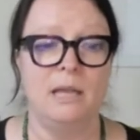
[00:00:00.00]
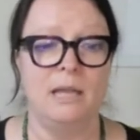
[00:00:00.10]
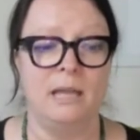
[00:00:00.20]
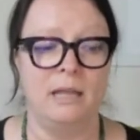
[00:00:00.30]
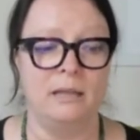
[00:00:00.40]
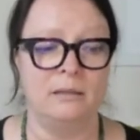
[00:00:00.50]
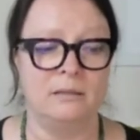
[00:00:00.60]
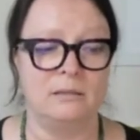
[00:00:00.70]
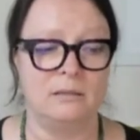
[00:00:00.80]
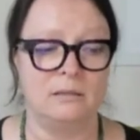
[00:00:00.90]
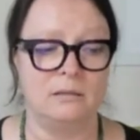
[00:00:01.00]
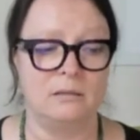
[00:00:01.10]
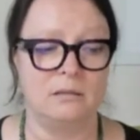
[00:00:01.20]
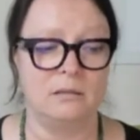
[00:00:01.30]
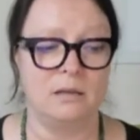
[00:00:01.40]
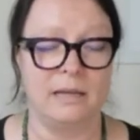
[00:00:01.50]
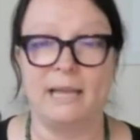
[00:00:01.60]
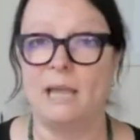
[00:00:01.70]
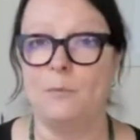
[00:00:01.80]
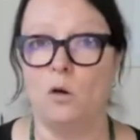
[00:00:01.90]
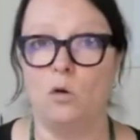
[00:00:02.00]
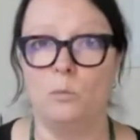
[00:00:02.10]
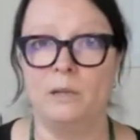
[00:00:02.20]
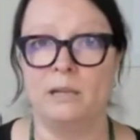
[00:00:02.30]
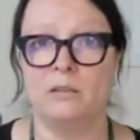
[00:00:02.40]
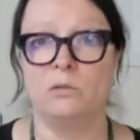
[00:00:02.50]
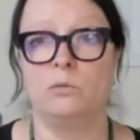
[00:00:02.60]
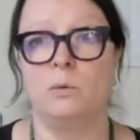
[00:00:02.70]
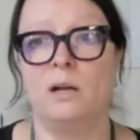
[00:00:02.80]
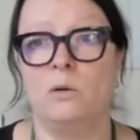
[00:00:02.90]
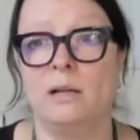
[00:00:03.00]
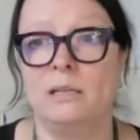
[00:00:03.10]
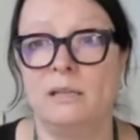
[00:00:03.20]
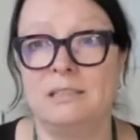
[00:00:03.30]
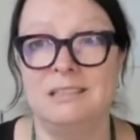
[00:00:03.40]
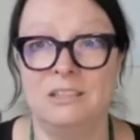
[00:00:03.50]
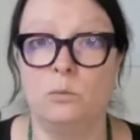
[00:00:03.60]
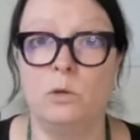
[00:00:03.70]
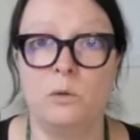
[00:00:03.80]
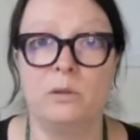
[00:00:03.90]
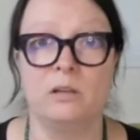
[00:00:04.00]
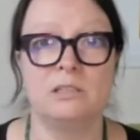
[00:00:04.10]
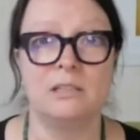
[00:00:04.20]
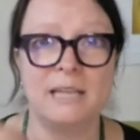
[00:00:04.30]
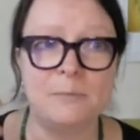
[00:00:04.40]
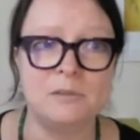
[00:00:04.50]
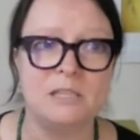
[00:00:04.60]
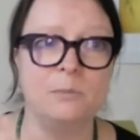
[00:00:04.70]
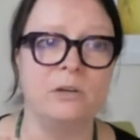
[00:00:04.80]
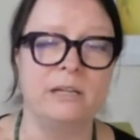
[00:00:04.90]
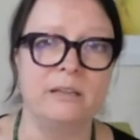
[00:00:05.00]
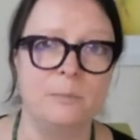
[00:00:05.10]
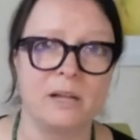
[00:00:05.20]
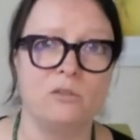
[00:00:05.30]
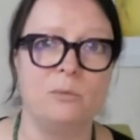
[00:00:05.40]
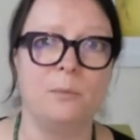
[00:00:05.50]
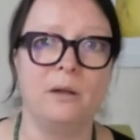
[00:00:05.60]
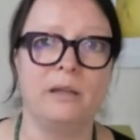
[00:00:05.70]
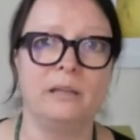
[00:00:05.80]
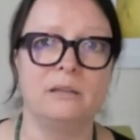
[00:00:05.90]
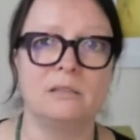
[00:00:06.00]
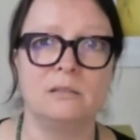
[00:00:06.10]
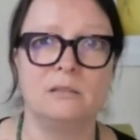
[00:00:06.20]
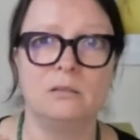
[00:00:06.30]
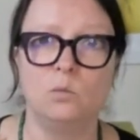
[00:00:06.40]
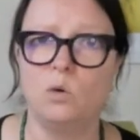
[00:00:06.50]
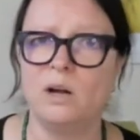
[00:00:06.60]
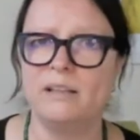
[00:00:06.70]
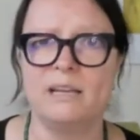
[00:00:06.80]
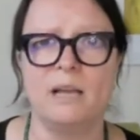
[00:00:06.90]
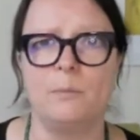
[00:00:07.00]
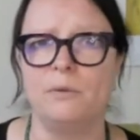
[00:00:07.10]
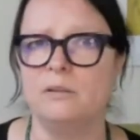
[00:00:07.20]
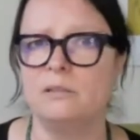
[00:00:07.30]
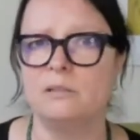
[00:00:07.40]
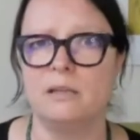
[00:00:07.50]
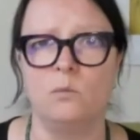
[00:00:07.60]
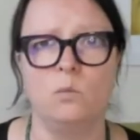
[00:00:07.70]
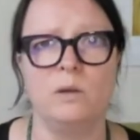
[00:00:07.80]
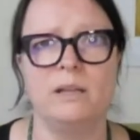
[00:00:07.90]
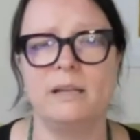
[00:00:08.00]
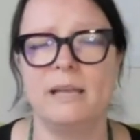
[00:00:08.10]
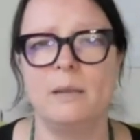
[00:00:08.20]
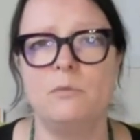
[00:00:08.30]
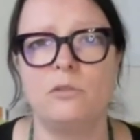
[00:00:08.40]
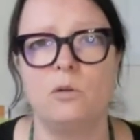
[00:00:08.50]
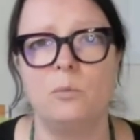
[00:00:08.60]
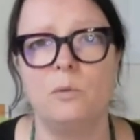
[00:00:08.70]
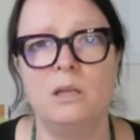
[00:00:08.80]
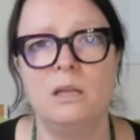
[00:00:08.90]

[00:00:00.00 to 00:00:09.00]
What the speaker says: And I came home and I thought, wow, I actually need to work with it, because it kept simmering in the back of my mind why that happened and where that came from.